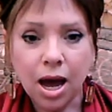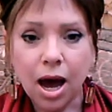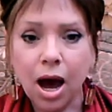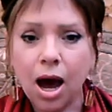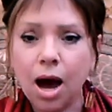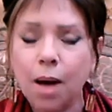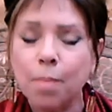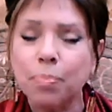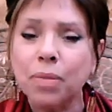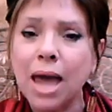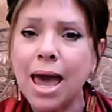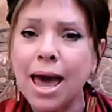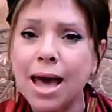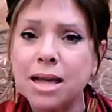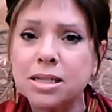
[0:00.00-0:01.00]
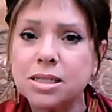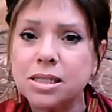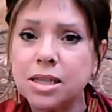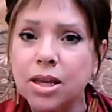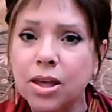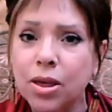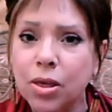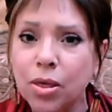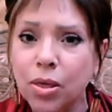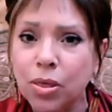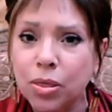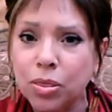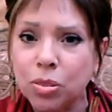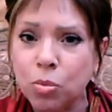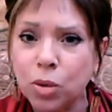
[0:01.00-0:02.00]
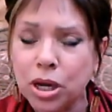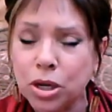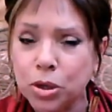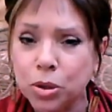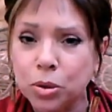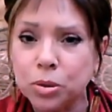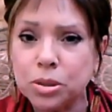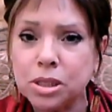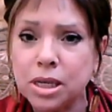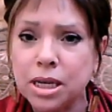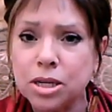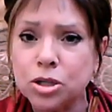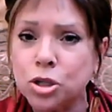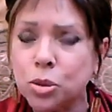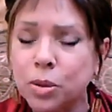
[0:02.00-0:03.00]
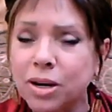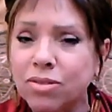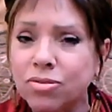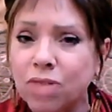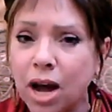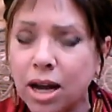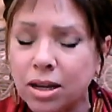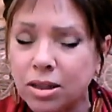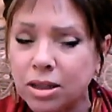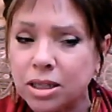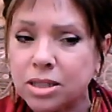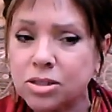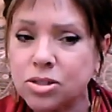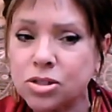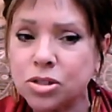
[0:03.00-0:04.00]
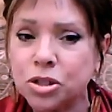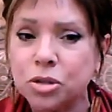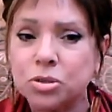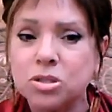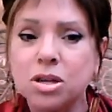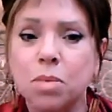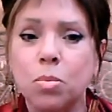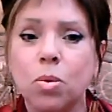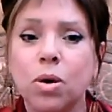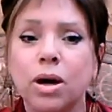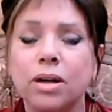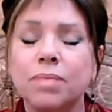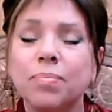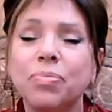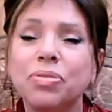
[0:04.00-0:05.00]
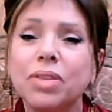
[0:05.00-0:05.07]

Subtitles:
as we use in doing violence to someone.